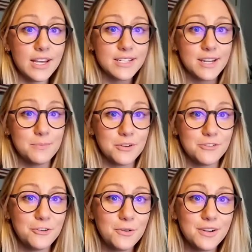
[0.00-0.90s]
Number
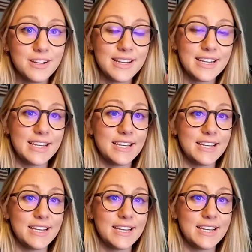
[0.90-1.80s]
four
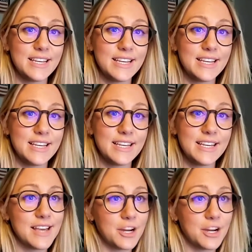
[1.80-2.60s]
is agreeableness.